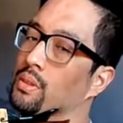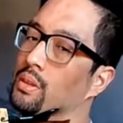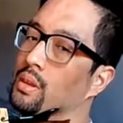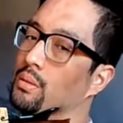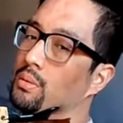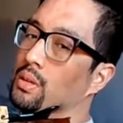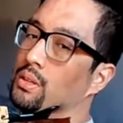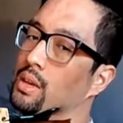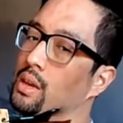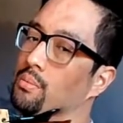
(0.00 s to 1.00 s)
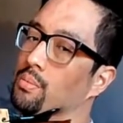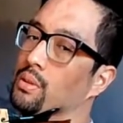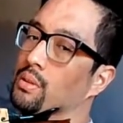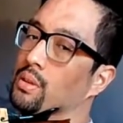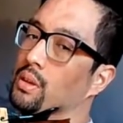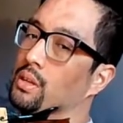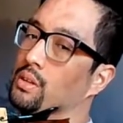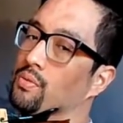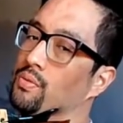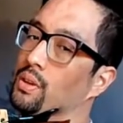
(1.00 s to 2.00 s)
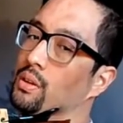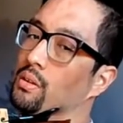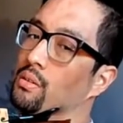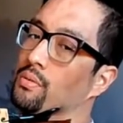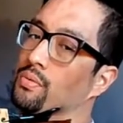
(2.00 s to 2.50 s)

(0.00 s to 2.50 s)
I'm going to tap each finger.